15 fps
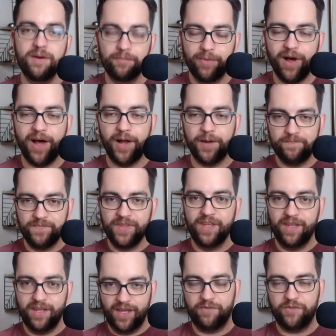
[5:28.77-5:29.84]
But
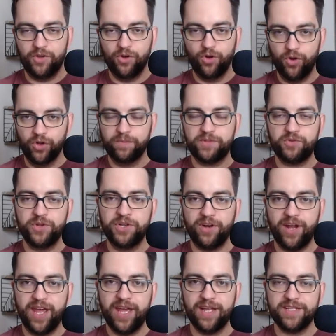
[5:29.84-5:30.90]
if you hold it between your
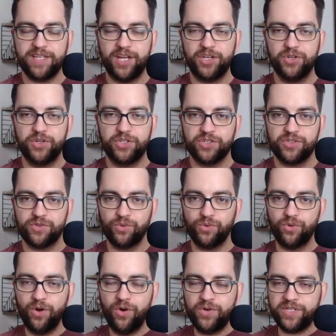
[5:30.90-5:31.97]
hands and you just
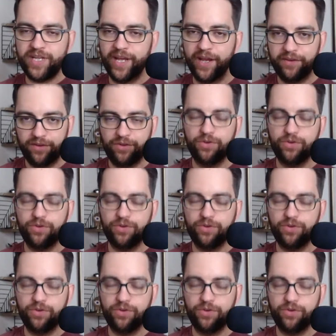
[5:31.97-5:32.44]
rotate,